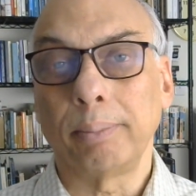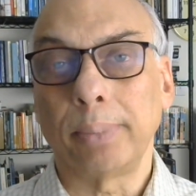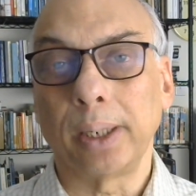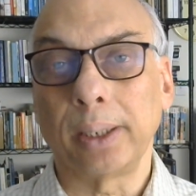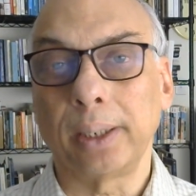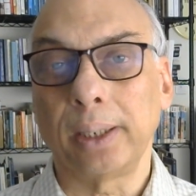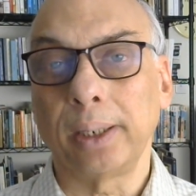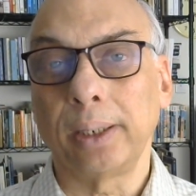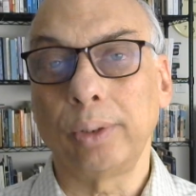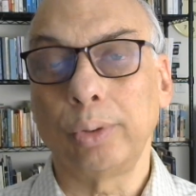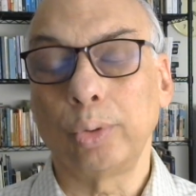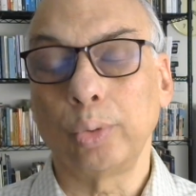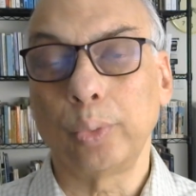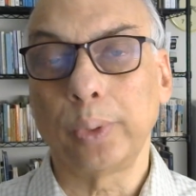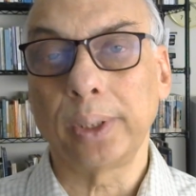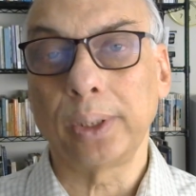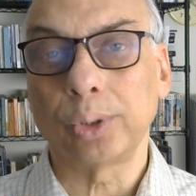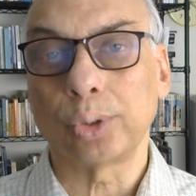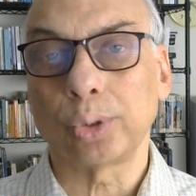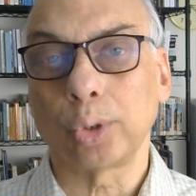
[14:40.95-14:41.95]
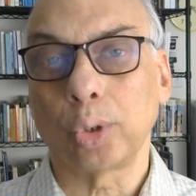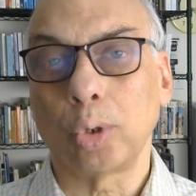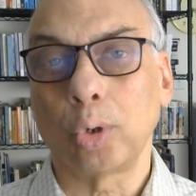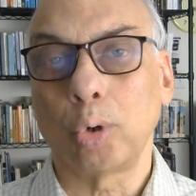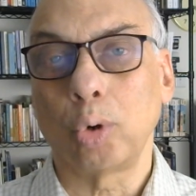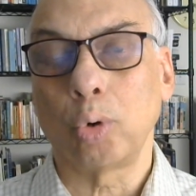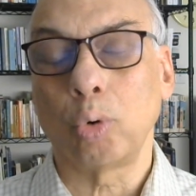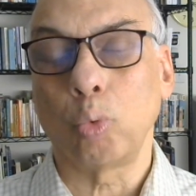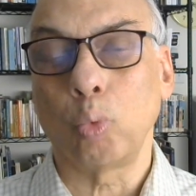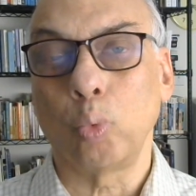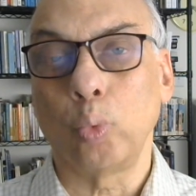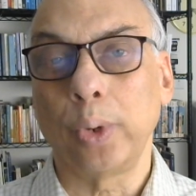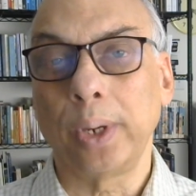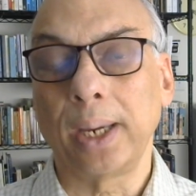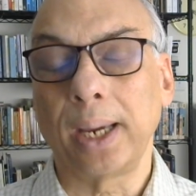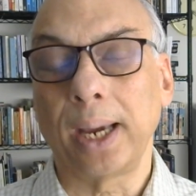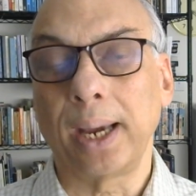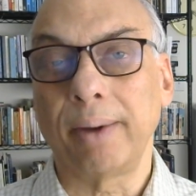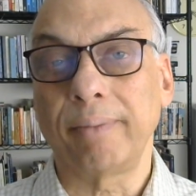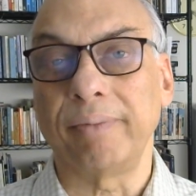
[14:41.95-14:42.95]
But in doing so,
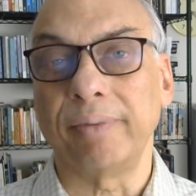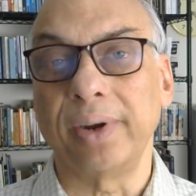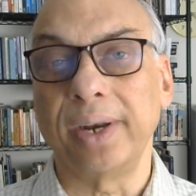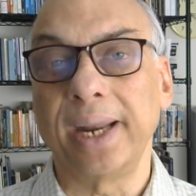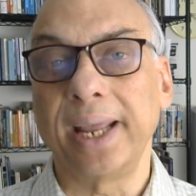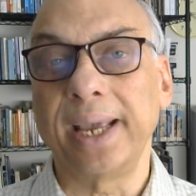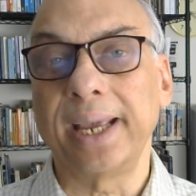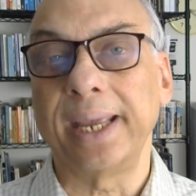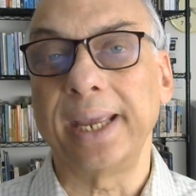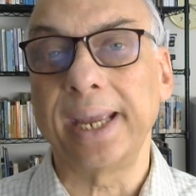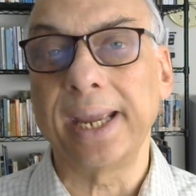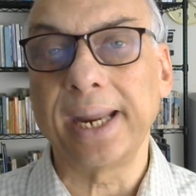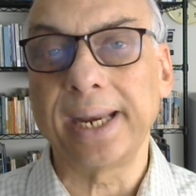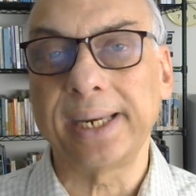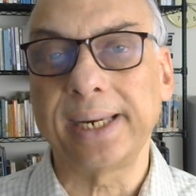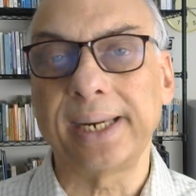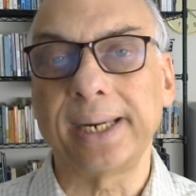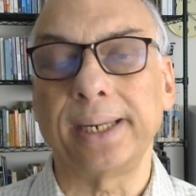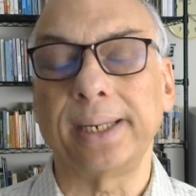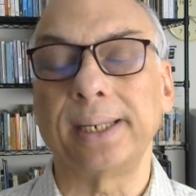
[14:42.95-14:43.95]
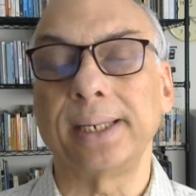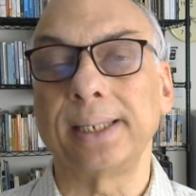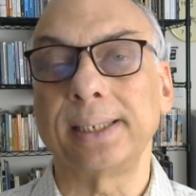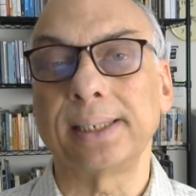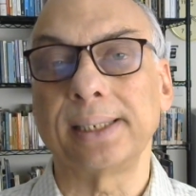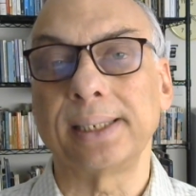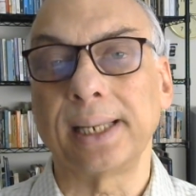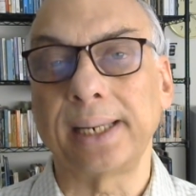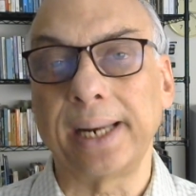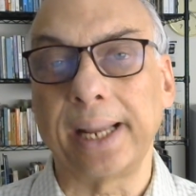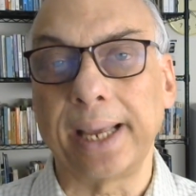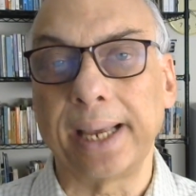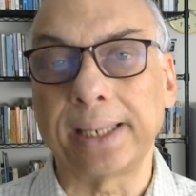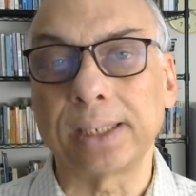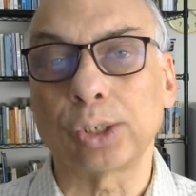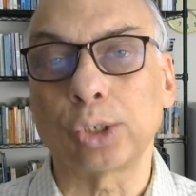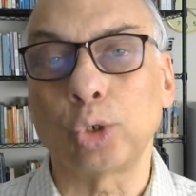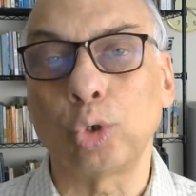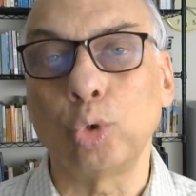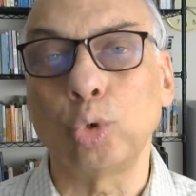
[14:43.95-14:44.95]
we have negated this is an
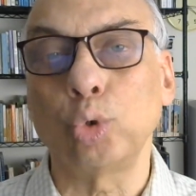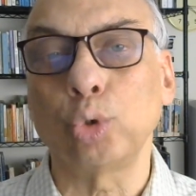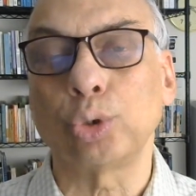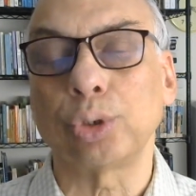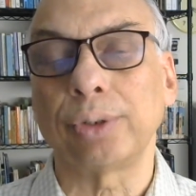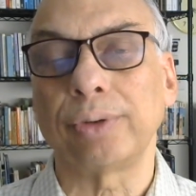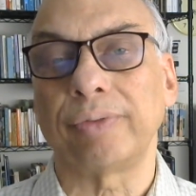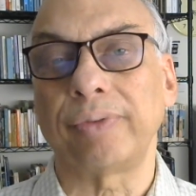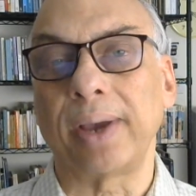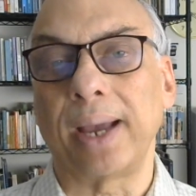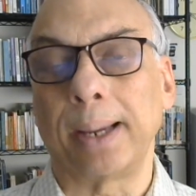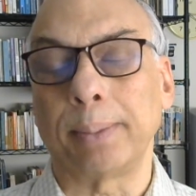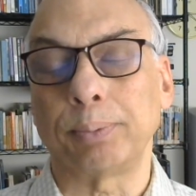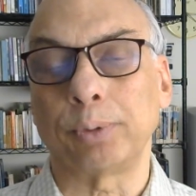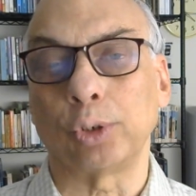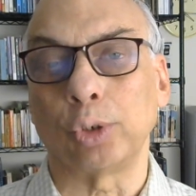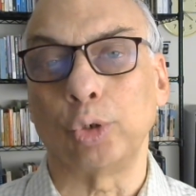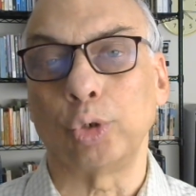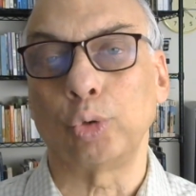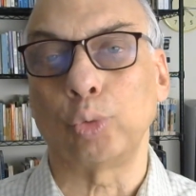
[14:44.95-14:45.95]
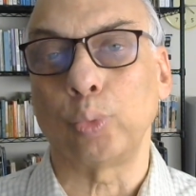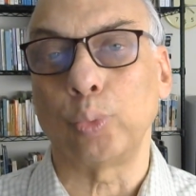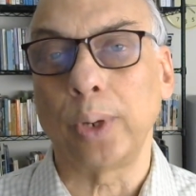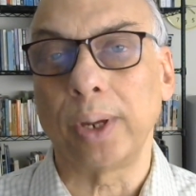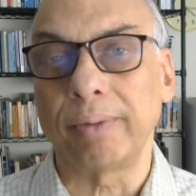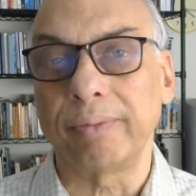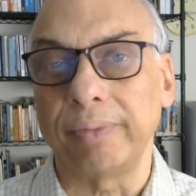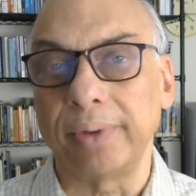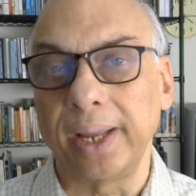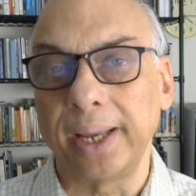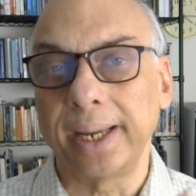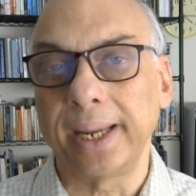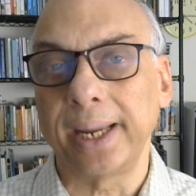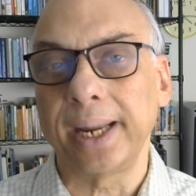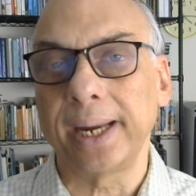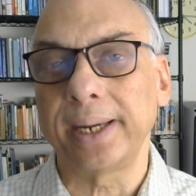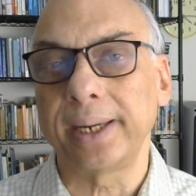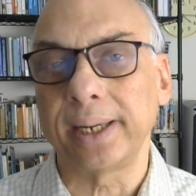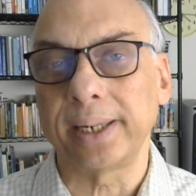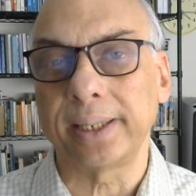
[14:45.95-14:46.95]
exclusive absolute. We have
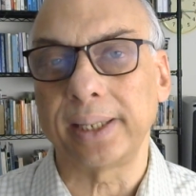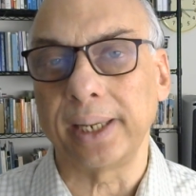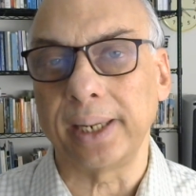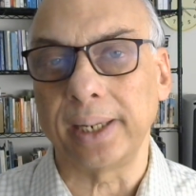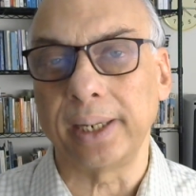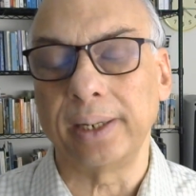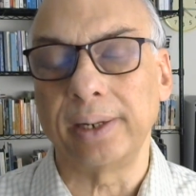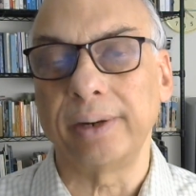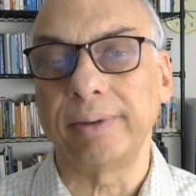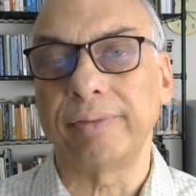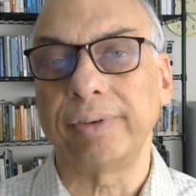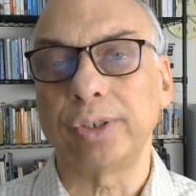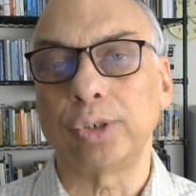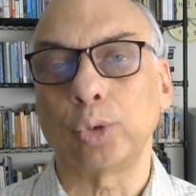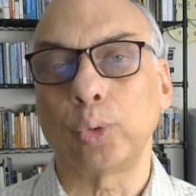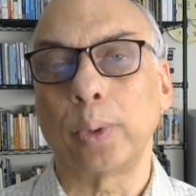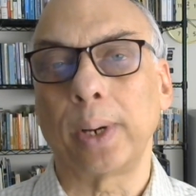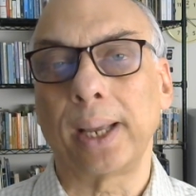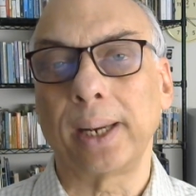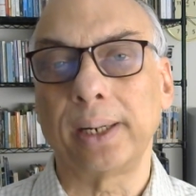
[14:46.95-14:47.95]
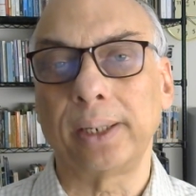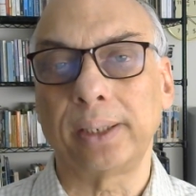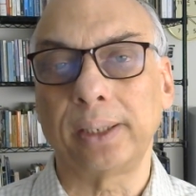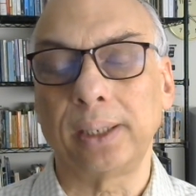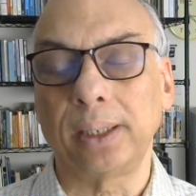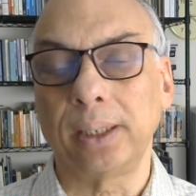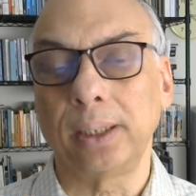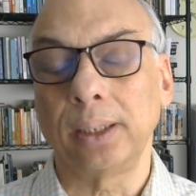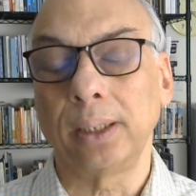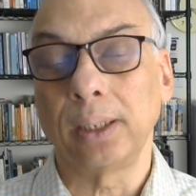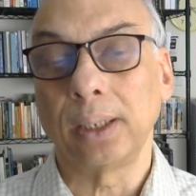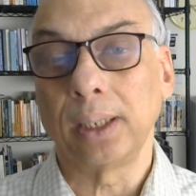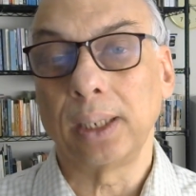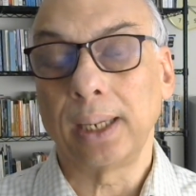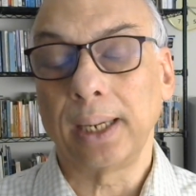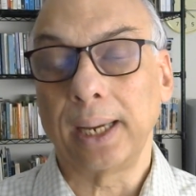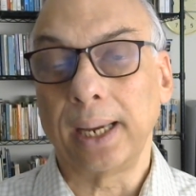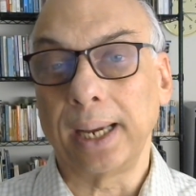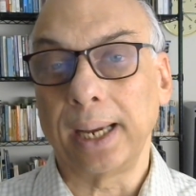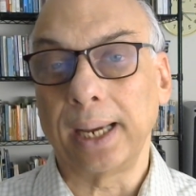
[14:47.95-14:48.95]
negated the individuality
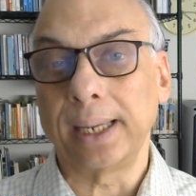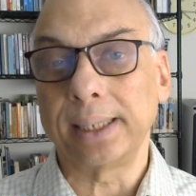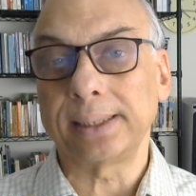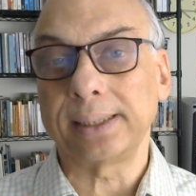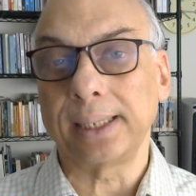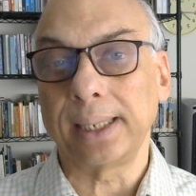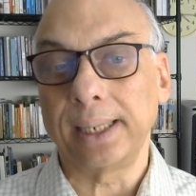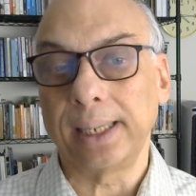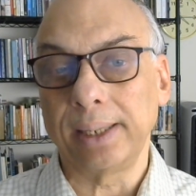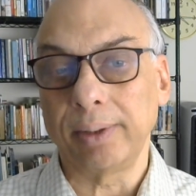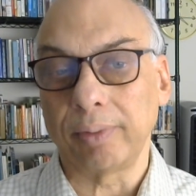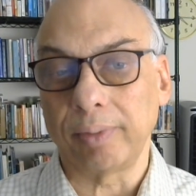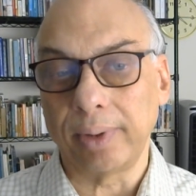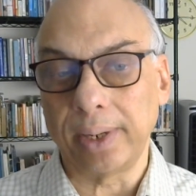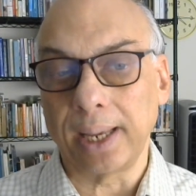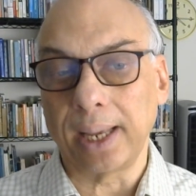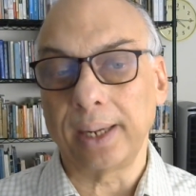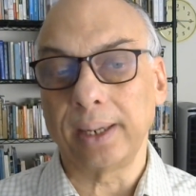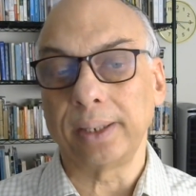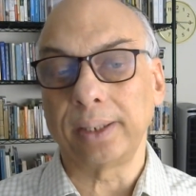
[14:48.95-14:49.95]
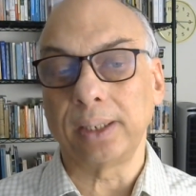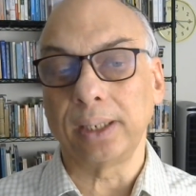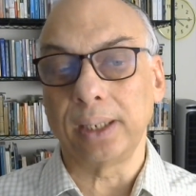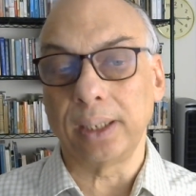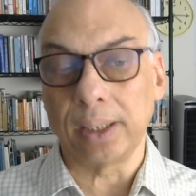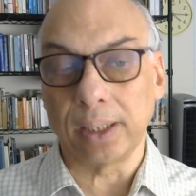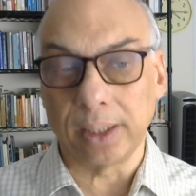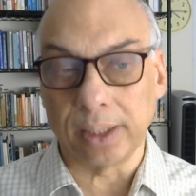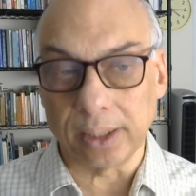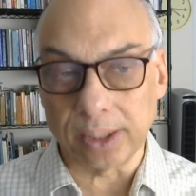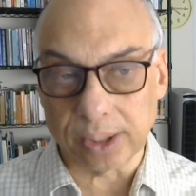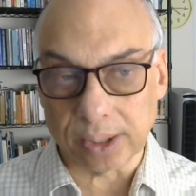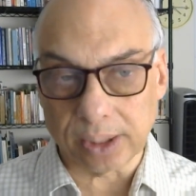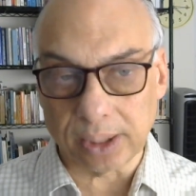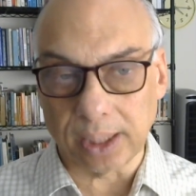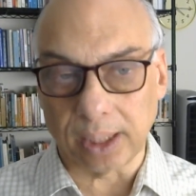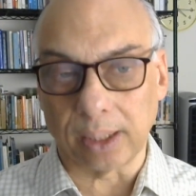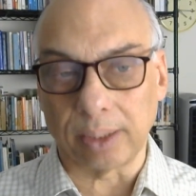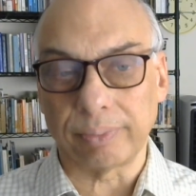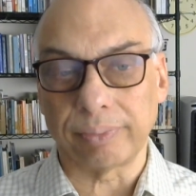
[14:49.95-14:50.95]
as a reality in
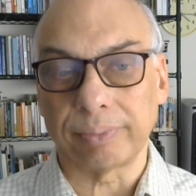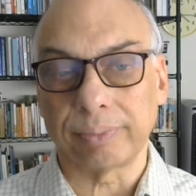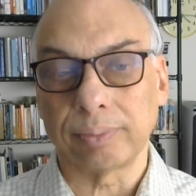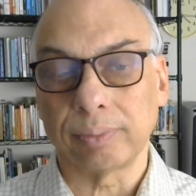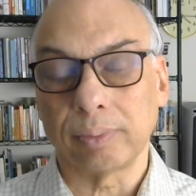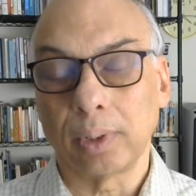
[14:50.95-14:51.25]
itself.